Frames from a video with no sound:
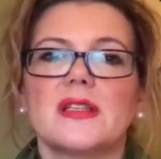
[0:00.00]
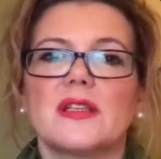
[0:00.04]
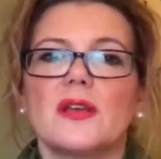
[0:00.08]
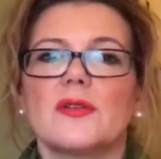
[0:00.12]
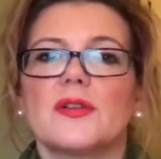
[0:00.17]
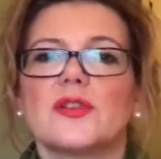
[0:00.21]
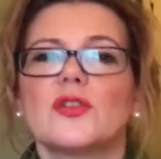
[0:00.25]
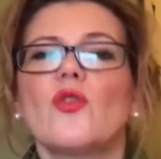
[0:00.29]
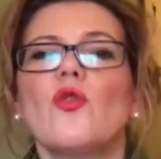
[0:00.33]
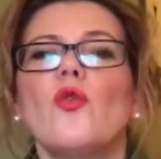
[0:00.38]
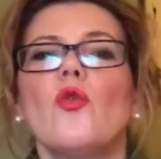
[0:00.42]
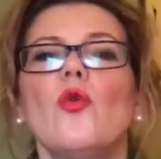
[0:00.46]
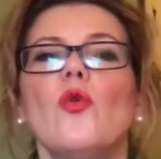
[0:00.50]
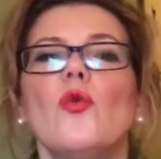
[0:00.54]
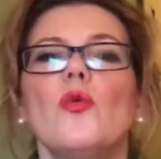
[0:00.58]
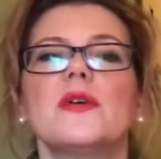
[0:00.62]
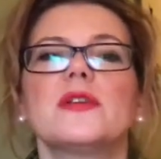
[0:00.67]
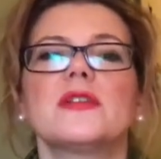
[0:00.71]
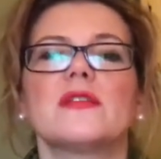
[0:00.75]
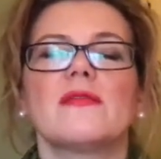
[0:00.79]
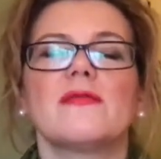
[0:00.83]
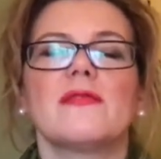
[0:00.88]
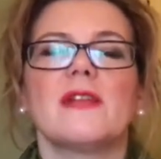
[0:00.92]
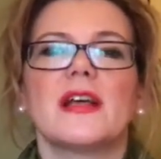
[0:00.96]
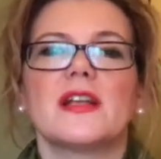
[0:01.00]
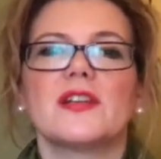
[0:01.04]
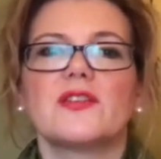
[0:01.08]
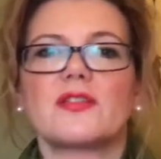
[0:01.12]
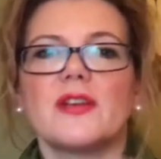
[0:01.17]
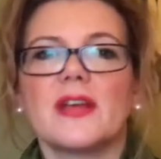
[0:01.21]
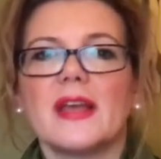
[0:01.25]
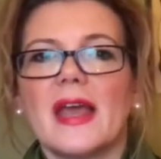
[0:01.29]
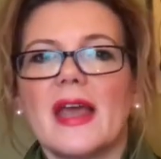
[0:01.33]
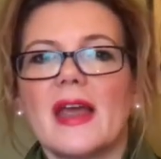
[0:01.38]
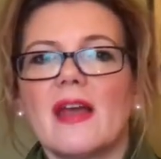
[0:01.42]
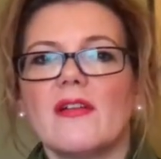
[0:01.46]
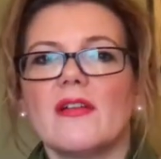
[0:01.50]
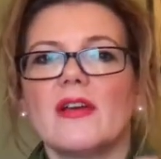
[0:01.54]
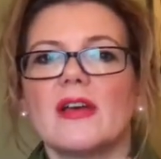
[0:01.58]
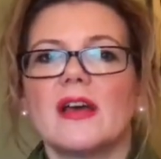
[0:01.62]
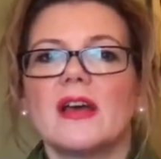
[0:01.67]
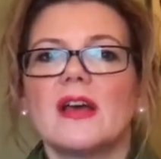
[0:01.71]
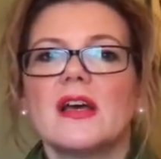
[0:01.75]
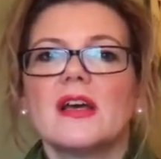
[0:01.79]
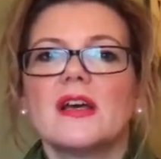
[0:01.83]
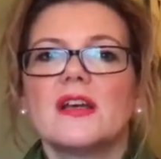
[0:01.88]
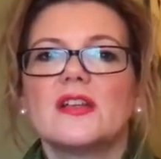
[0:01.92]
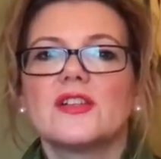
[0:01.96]
so it's always a flattering
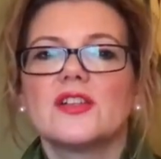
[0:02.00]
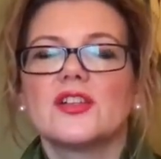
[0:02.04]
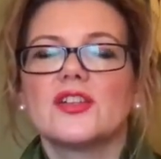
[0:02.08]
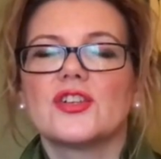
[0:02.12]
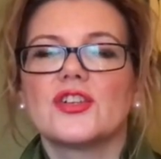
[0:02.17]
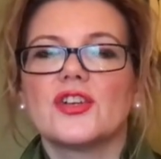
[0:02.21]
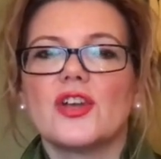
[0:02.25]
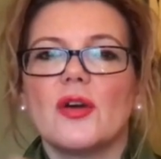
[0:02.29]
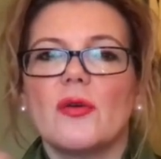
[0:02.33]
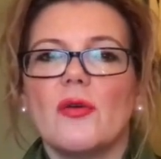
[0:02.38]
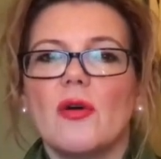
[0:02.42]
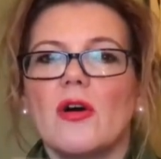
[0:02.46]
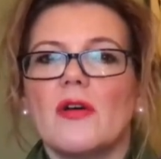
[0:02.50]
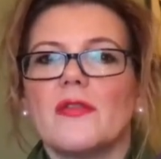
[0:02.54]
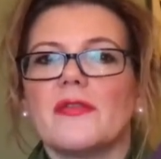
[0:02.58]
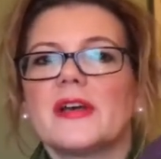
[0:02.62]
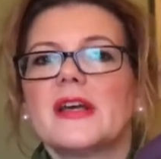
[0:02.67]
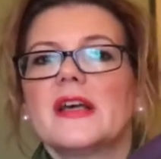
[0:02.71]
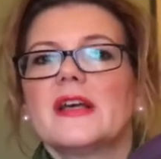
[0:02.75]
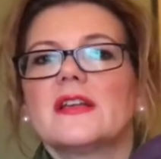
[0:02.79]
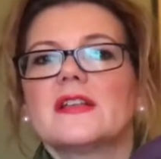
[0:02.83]
area to show off.